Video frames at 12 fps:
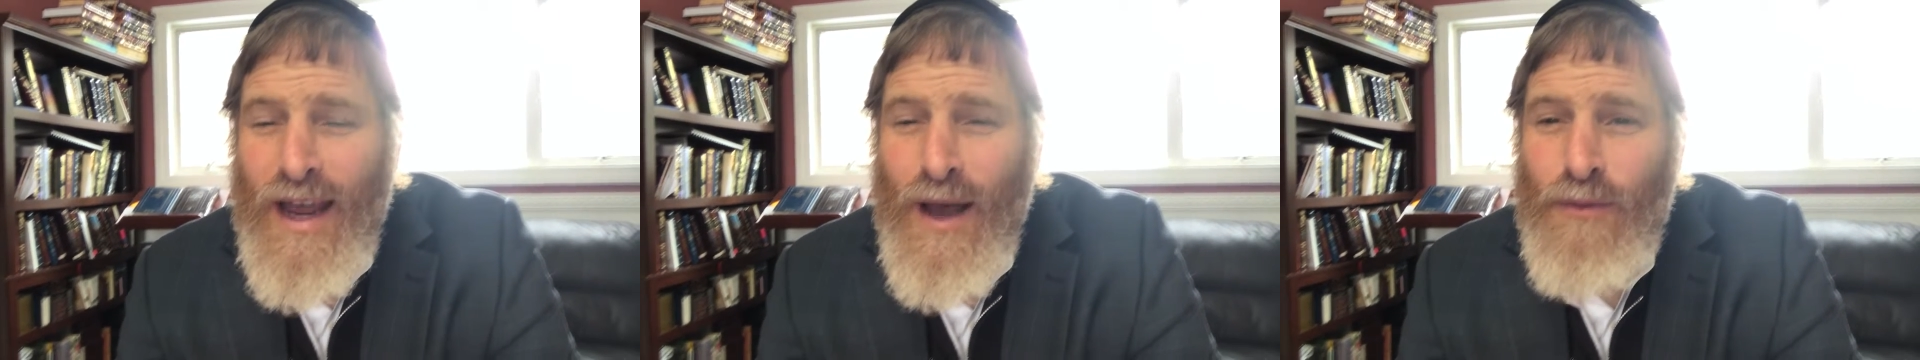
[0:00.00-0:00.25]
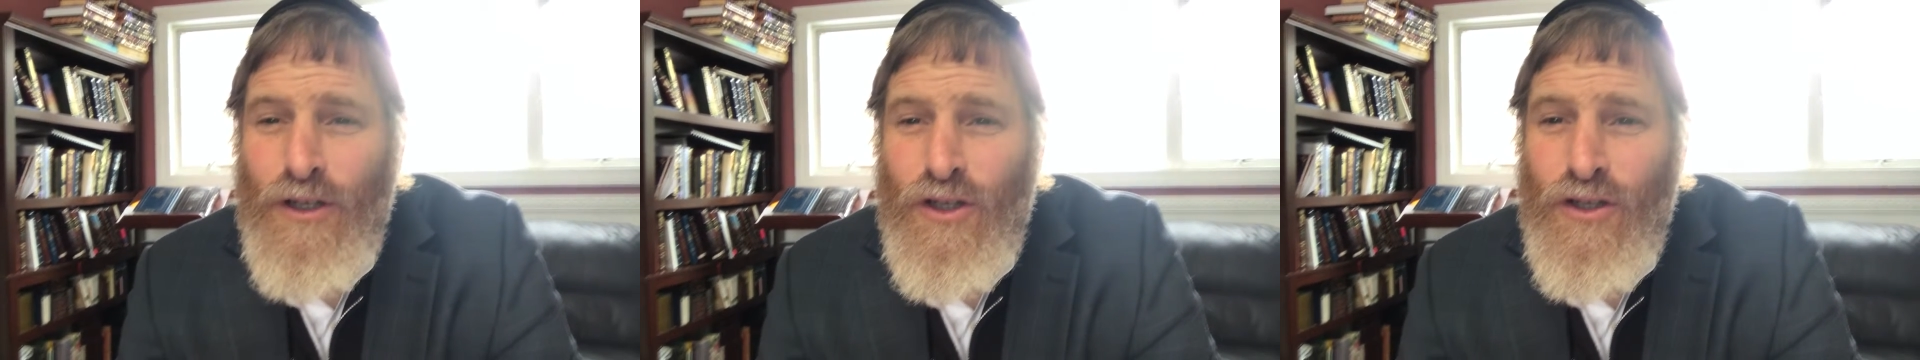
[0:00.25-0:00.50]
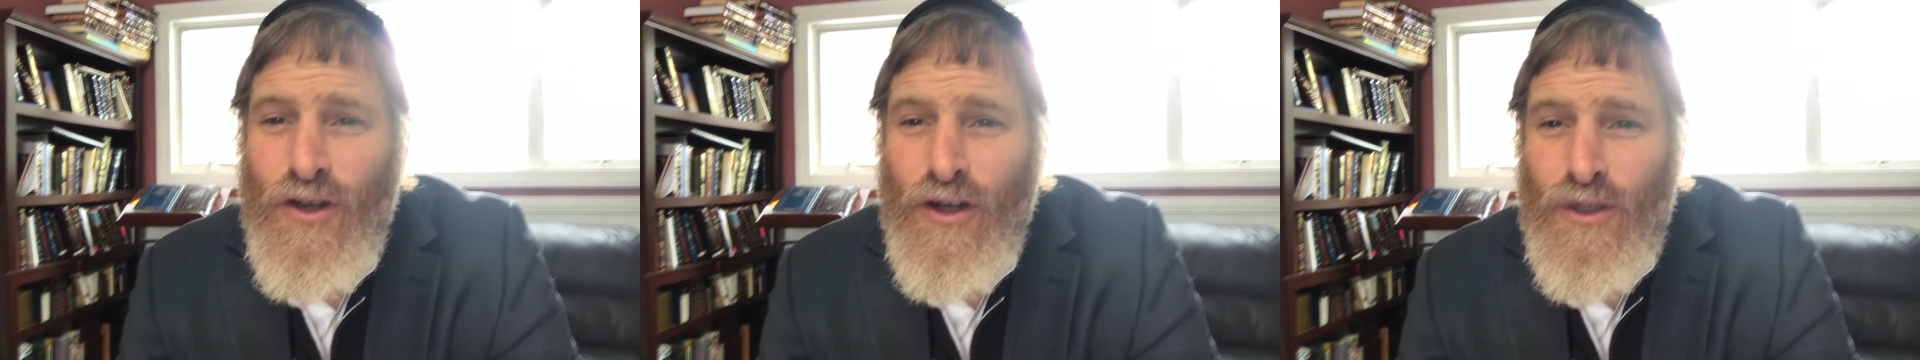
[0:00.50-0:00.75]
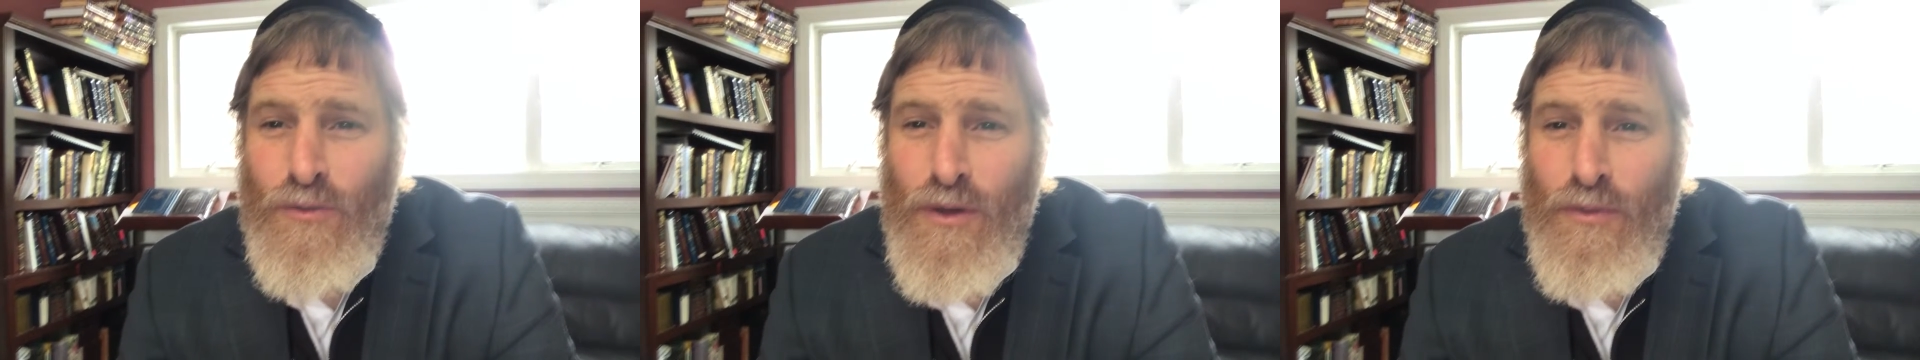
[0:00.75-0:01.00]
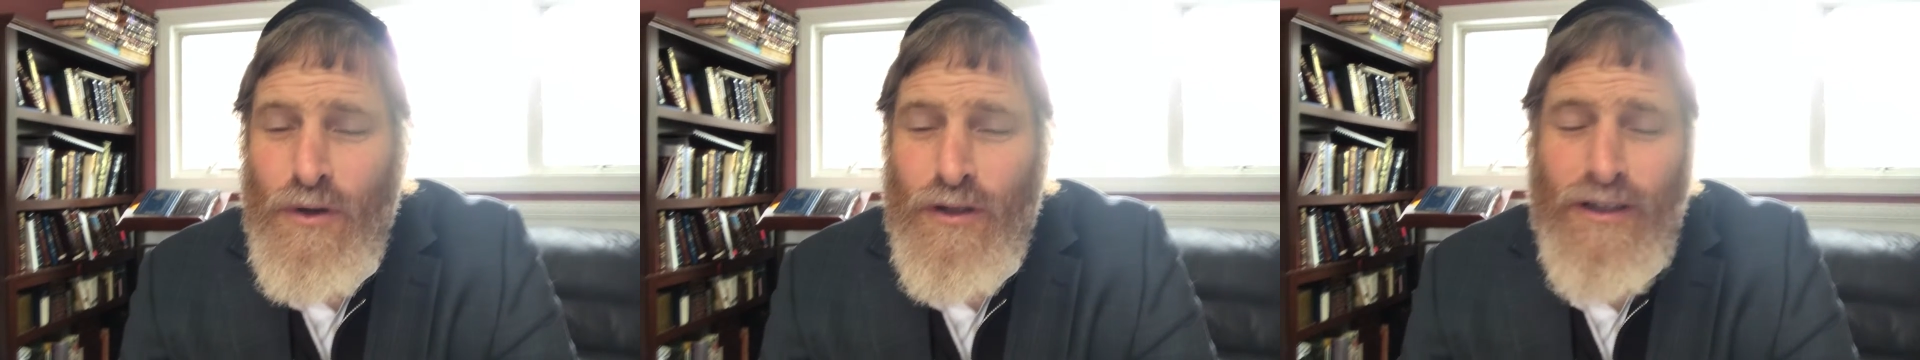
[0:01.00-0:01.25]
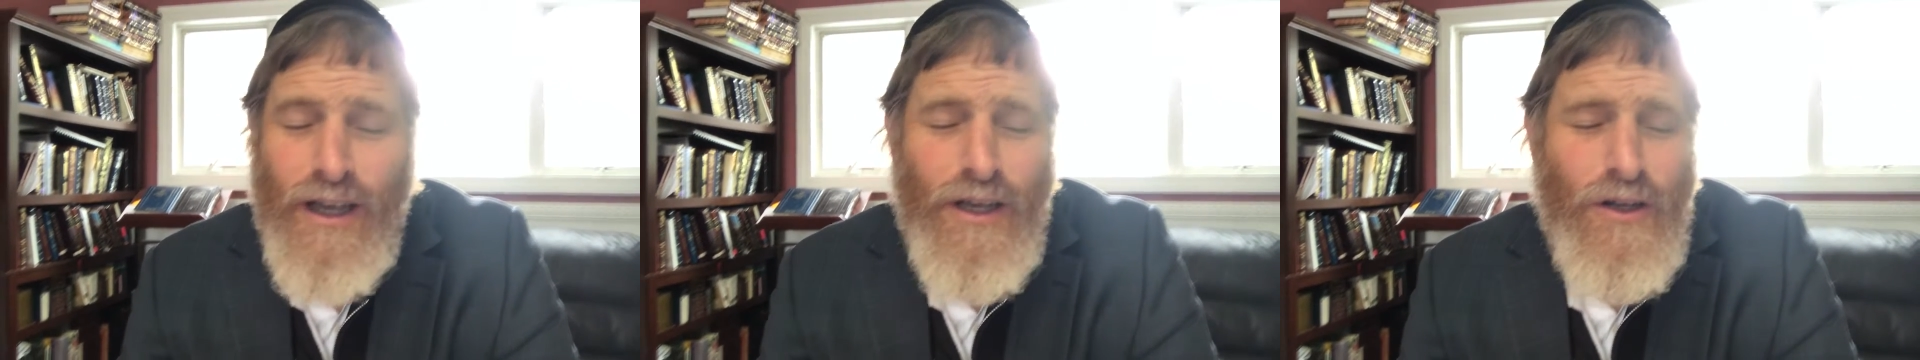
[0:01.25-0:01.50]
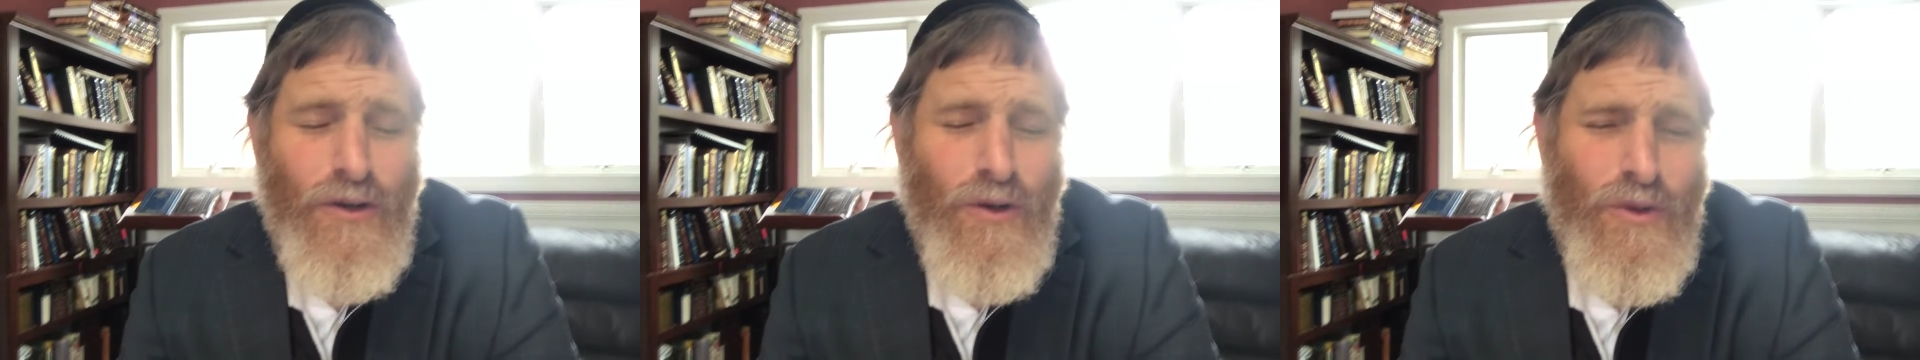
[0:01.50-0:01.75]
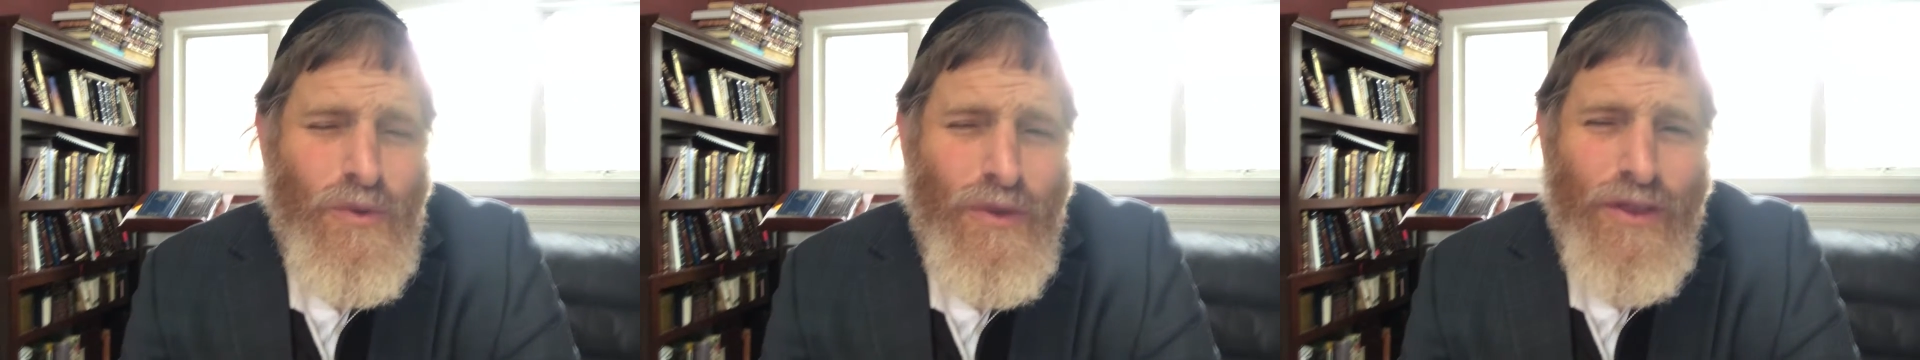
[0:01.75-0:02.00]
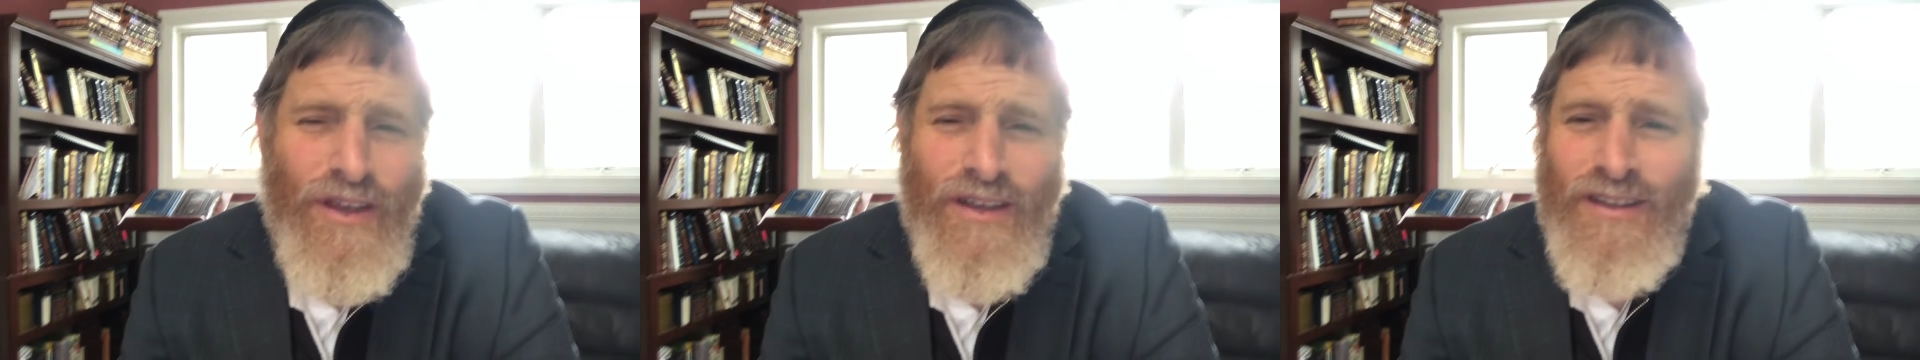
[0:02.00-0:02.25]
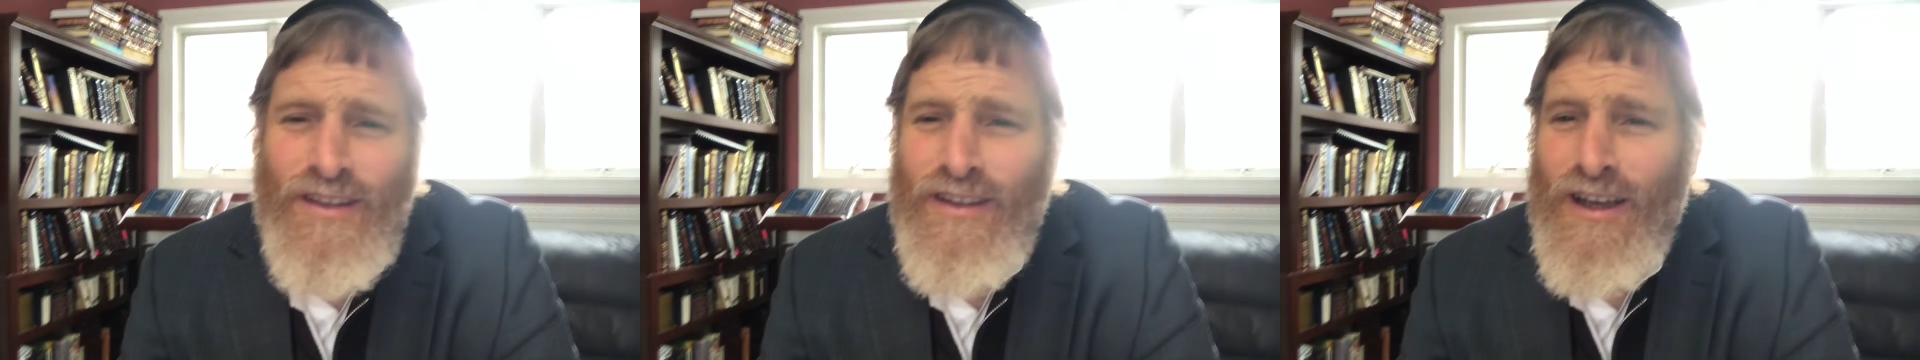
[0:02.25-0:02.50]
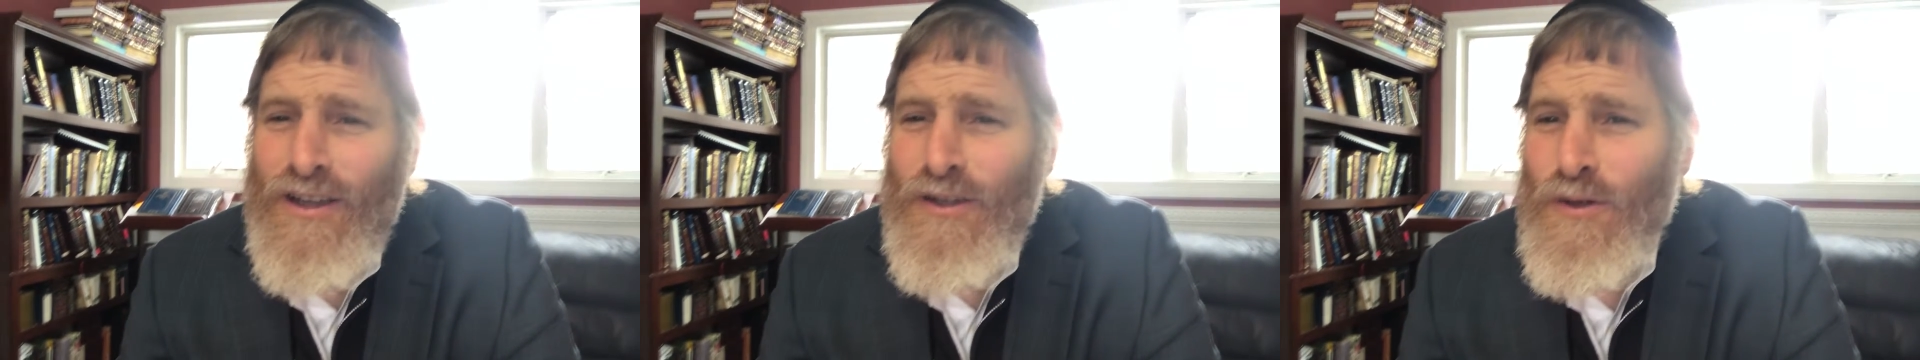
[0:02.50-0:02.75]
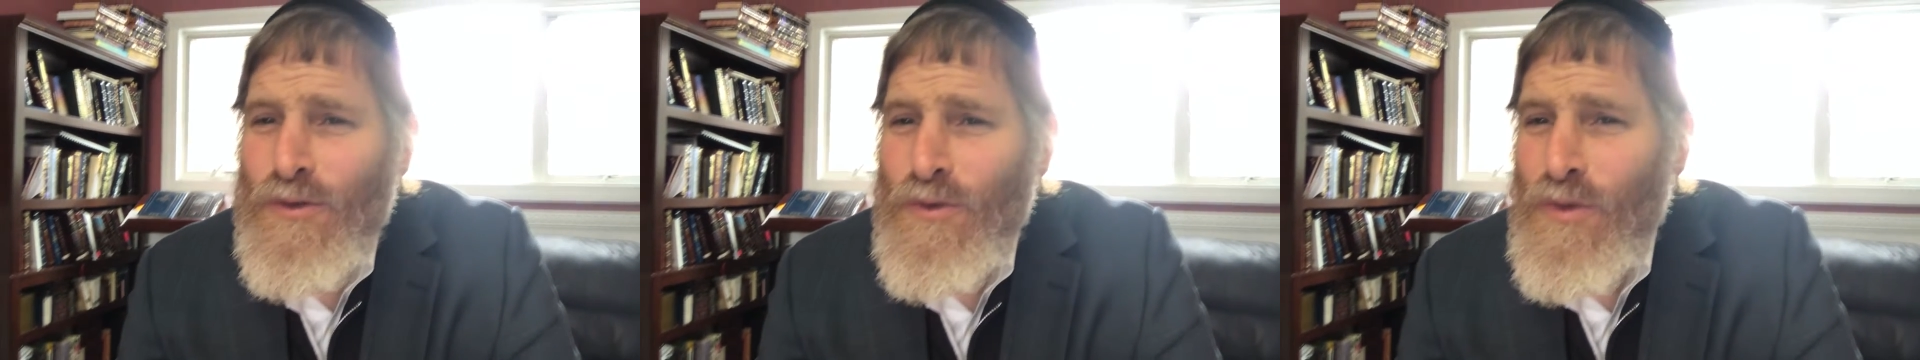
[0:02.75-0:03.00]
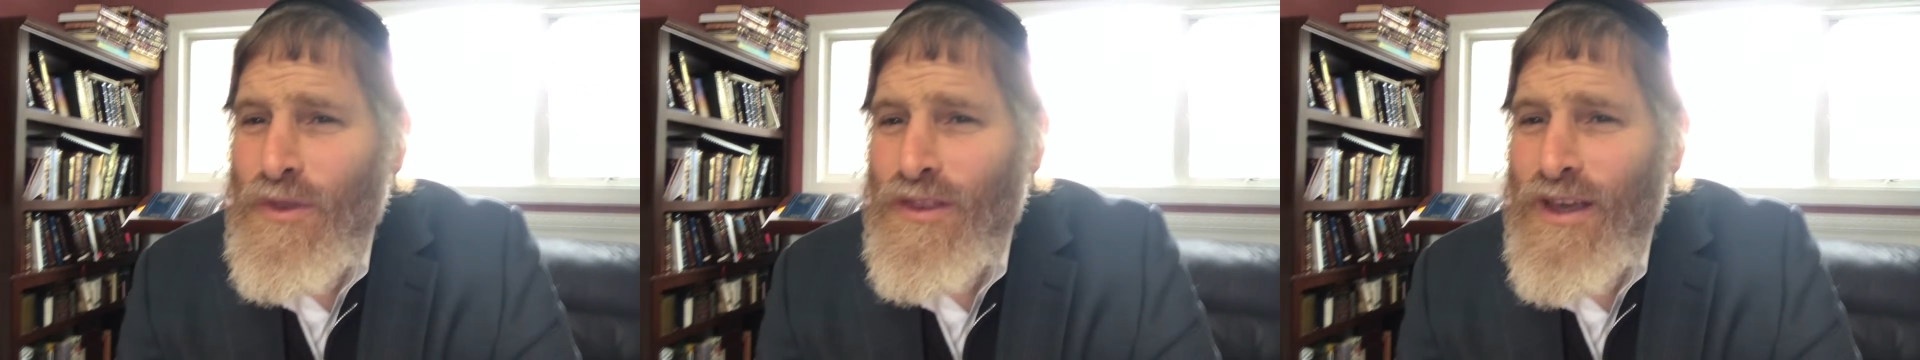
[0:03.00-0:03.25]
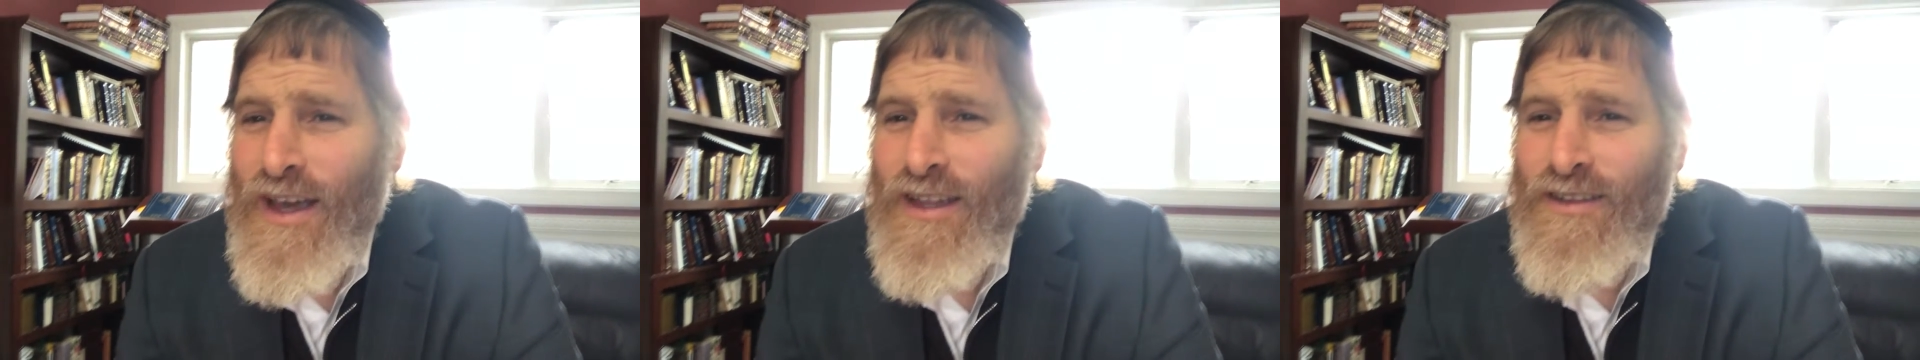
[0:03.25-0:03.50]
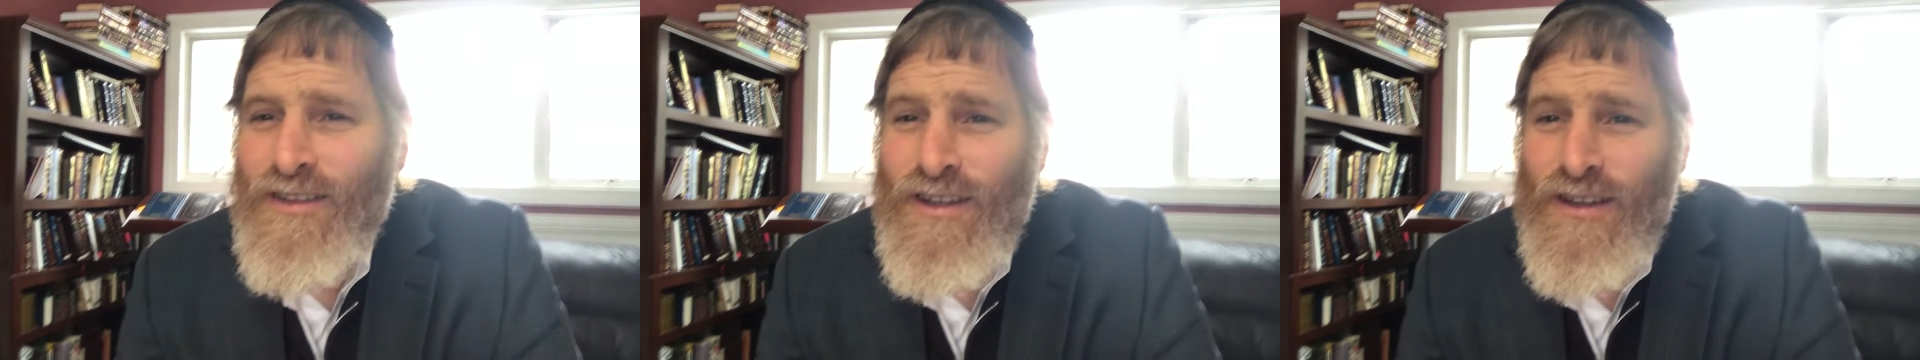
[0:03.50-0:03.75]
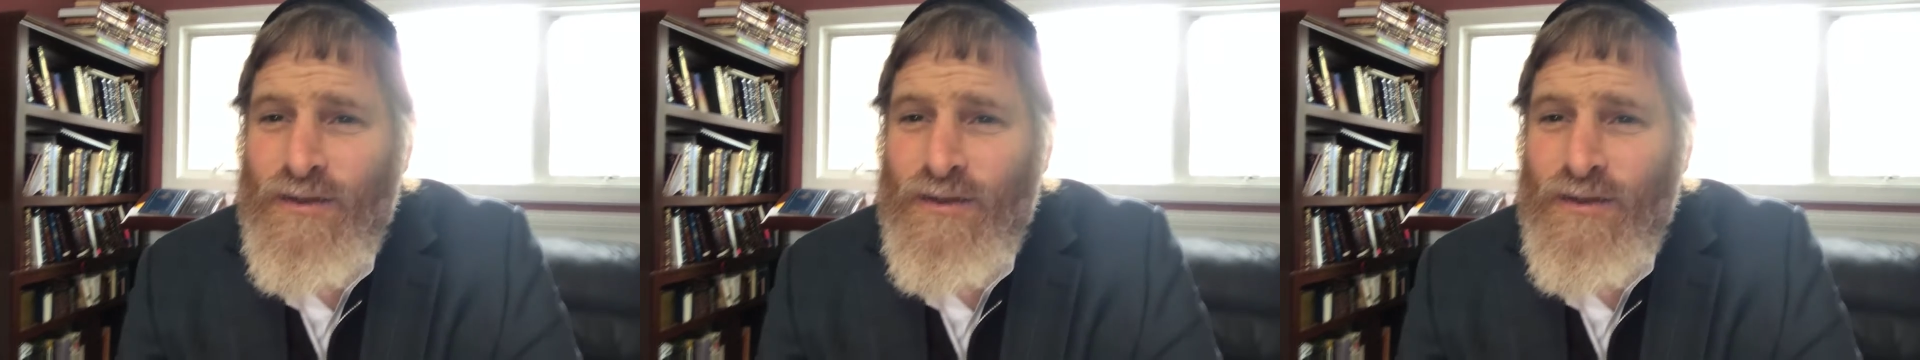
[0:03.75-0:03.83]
how much tzaras people are diagnosed with this and diagnosed with that.